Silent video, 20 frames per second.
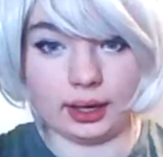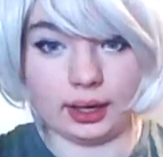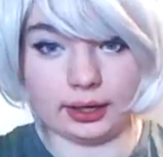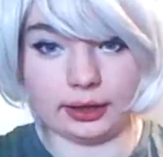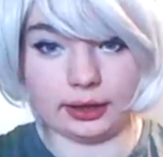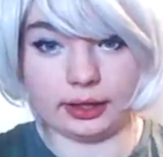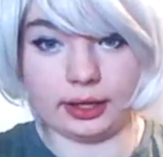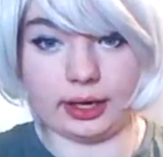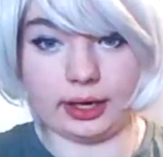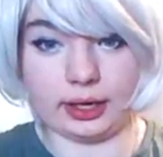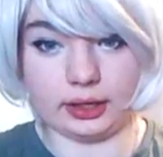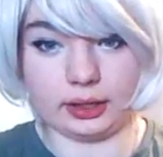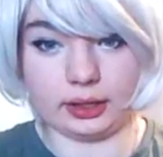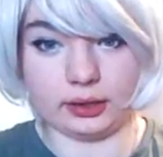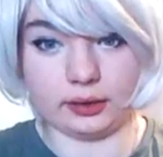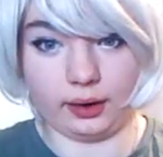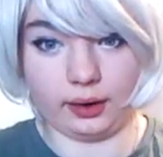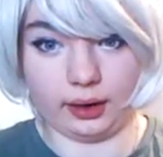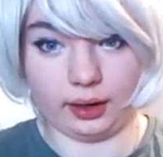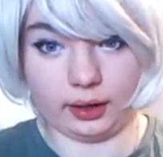and then
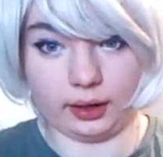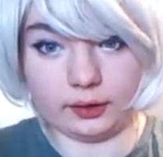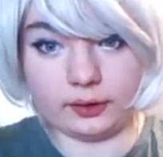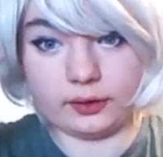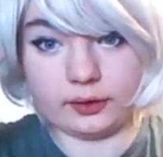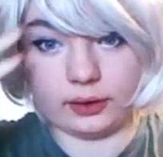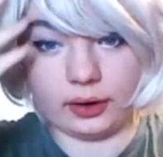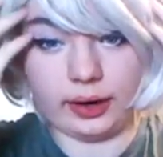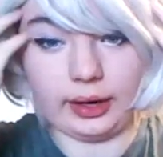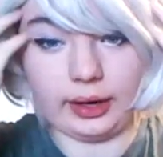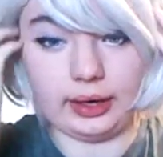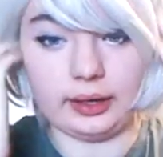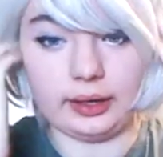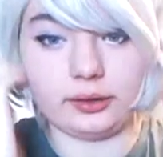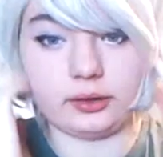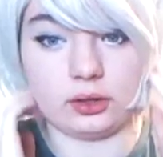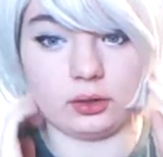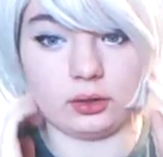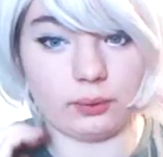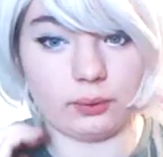style it
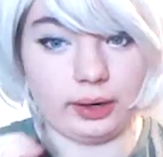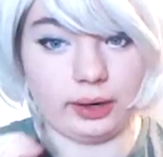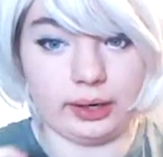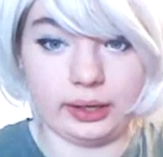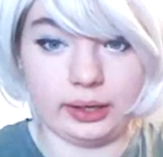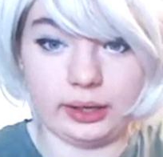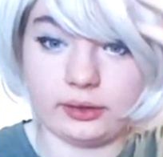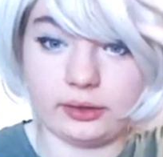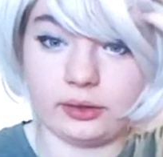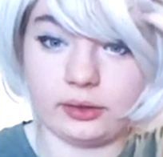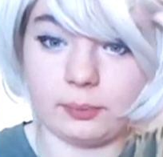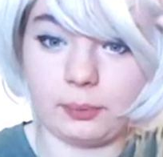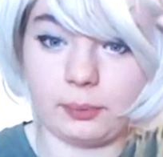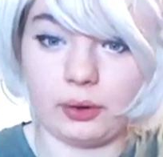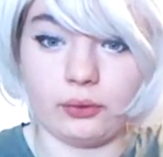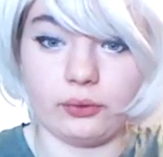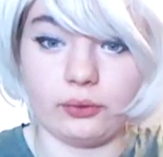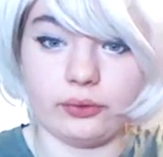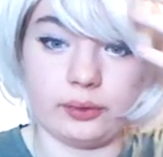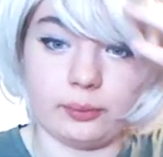to the way that it's
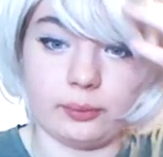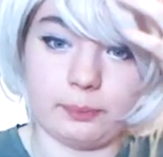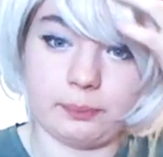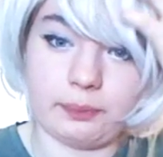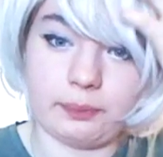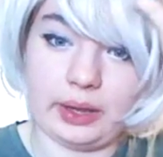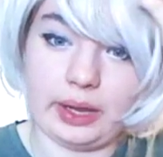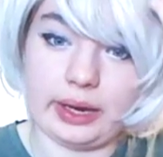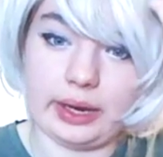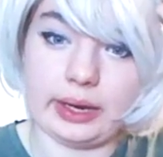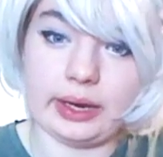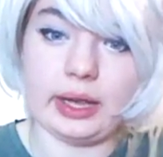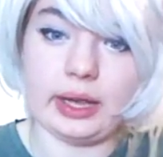supposed to be,